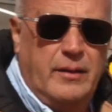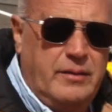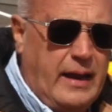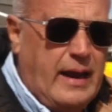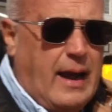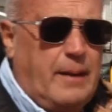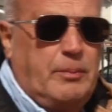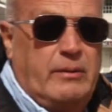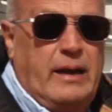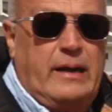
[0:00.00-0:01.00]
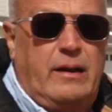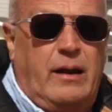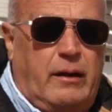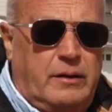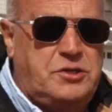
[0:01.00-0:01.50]
They operate
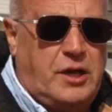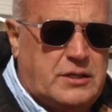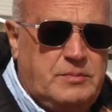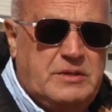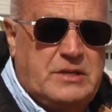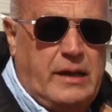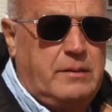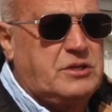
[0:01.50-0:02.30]
our adjustments on the